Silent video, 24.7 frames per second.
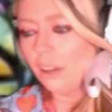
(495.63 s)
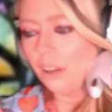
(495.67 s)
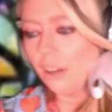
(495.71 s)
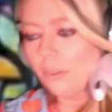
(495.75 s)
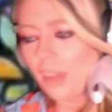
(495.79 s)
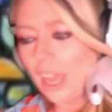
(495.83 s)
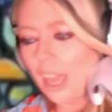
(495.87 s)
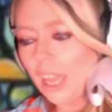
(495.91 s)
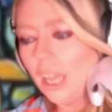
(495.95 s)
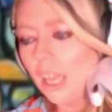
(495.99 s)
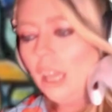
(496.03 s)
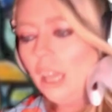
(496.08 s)

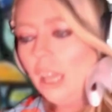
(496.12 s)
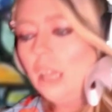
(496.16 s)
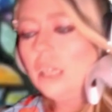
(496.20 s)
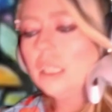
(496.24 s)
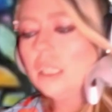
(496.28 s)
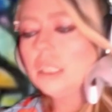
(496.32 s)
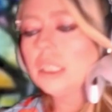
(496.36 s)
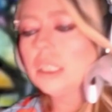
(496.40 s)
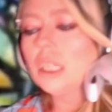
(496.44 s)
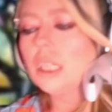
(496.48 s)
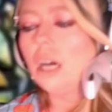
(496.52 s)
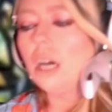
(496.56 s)
Okay,
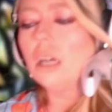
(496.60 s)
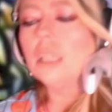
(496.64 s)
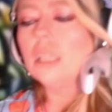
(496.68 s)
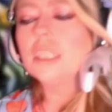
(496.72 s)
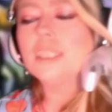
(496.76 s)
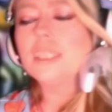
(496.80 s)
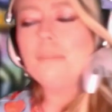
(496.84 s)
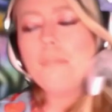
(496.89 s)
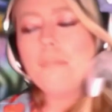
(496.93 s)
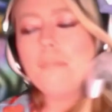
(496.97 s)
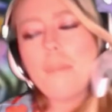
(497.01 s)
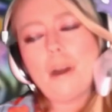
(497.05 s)
scars
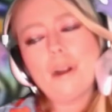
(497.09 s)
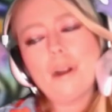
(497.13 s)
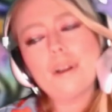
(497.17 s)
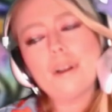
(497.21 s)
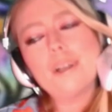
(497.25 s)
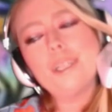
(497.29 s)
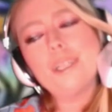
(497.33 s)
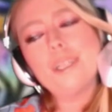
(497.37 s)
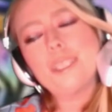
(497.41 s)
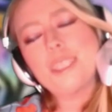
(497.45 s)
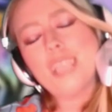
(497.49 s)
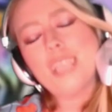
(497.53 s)
and
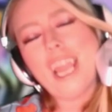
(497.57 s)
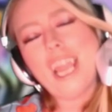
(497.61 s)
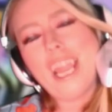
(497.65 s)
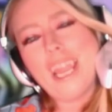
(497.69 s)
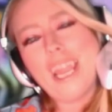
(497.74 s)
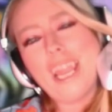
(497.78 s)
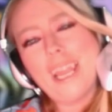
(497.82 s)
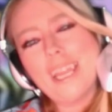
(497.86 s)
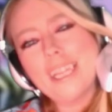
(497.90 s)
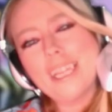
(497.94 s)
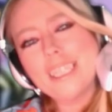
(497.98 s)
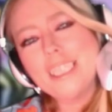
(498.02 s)
bars
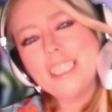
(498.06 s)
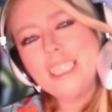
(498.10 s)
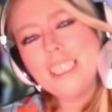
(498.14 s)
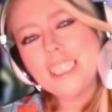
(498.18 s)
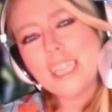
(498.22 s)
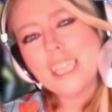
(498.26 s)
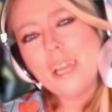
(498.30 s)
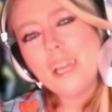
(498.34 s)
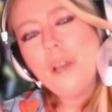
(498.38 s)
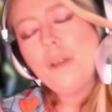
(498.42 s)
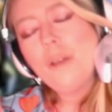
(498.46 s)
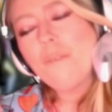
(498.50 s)

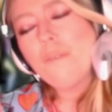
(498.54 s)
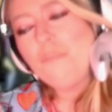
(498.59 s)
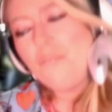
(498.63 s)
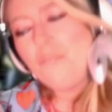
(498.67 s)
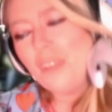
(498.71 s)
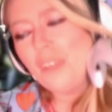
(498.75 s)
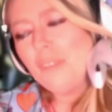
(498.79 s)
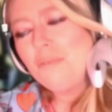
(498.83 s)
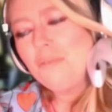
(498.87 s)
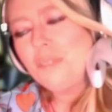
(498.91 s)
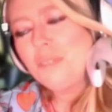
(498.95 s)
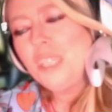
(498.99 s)
and
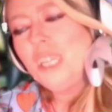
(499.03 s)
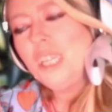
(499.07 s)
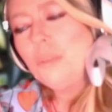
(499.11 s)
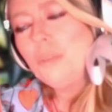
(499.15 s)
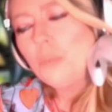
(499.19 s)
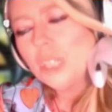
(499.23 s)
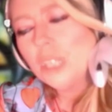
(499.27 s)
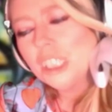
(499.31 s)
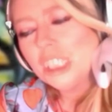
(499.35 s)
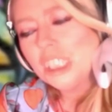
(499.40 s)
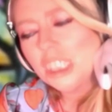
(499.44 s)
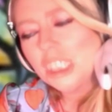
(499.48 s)

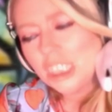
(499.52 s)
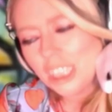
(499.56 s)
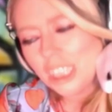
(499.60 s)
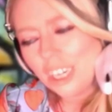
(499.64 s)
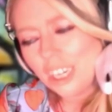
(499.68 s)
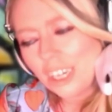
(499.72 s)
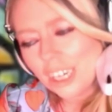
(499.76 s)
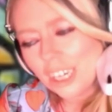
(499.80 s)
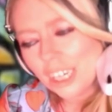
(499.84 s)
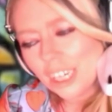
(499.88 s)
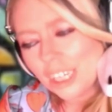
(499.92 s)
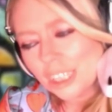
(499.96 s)
51
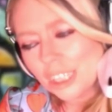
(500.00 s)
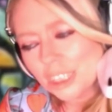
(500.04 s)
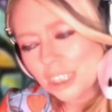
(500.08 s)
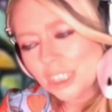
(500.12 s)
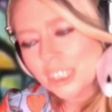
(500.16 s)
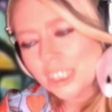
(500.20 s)
stars